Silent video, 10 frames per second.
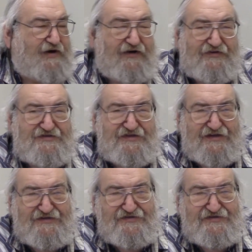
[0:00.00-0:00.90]

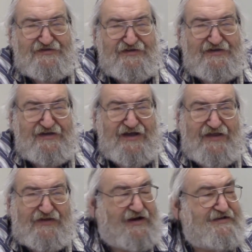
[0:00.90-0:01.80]
politics
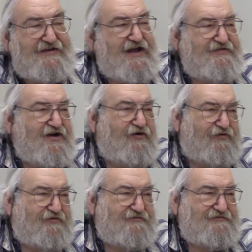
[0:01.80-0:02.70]
that I did not
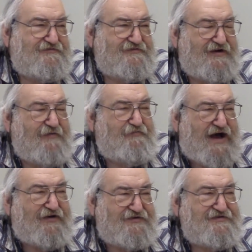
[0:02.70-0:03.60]
know
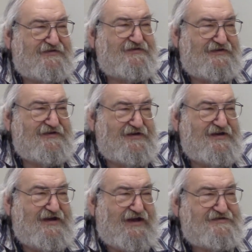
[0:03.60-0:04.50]
about.
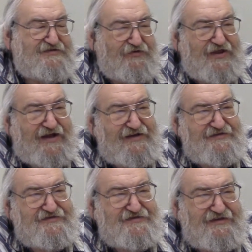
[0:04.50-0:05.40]
And so that
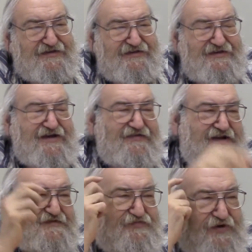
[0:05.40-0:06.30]
has
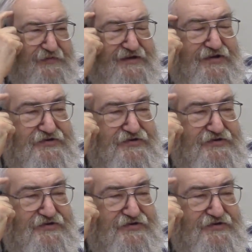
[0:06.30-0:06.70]
brought me